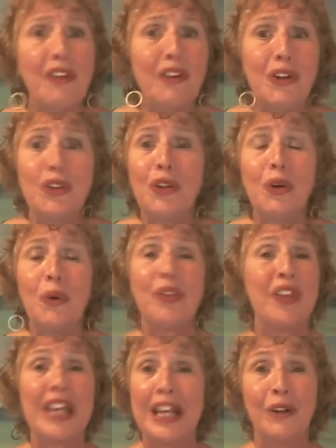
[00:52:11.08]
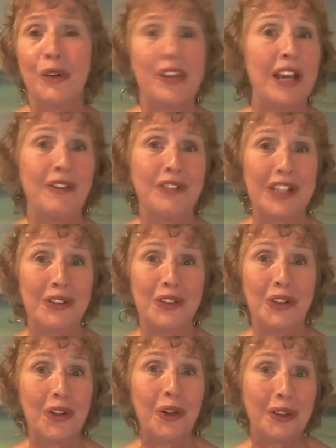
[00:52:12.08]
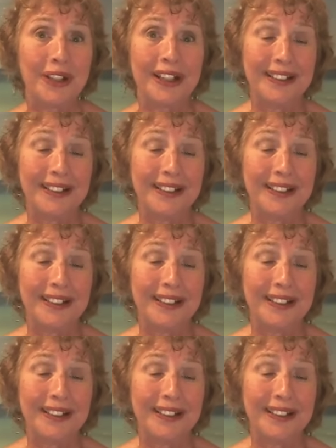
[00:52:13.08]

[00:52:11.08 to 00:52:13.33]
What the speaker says: to do with the inner safety and security.